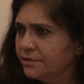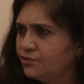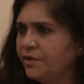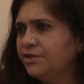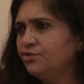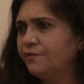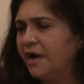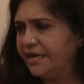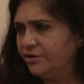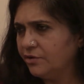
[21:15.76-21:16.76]
to
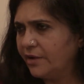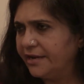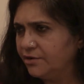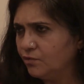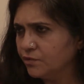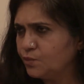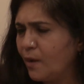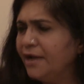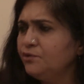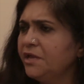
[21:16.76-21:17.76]
Hindutva ideologues?
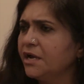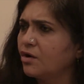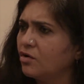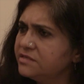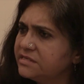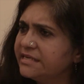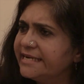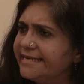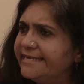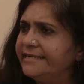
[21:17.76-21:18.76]
Why do they
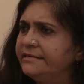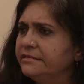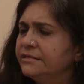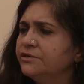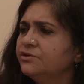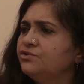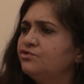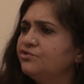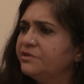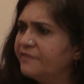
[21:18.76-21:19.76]
constantly need
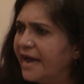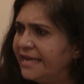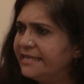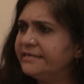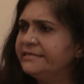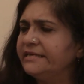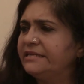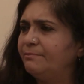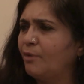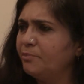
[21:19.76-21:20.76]
to revile it in
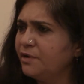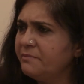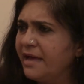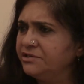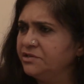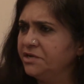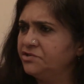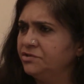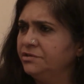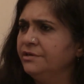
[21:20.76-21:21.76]
the popular
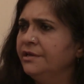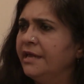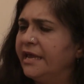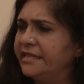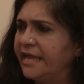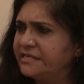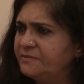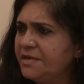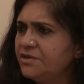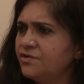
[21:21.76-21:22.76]
imagination, in their
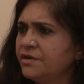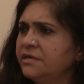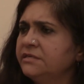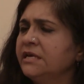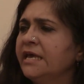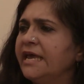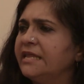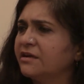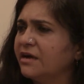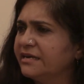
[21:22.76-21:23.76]
speeches,
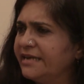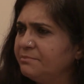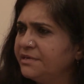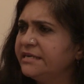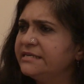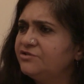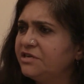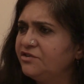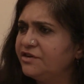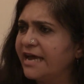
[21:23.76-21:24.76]
in the attempted
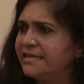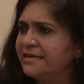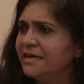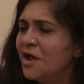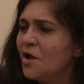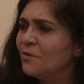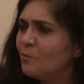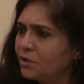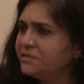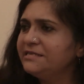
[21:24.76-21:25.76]
history rewriting?
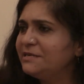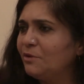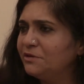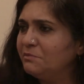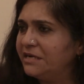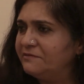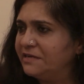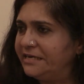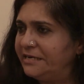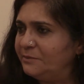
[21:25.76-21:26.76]
What is it about the
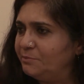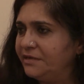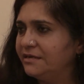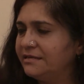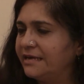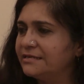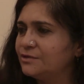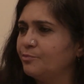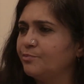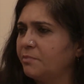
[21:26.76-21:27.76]
medieval Indian period that is
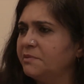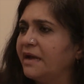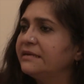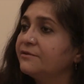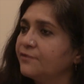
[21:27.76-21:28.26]
so problematic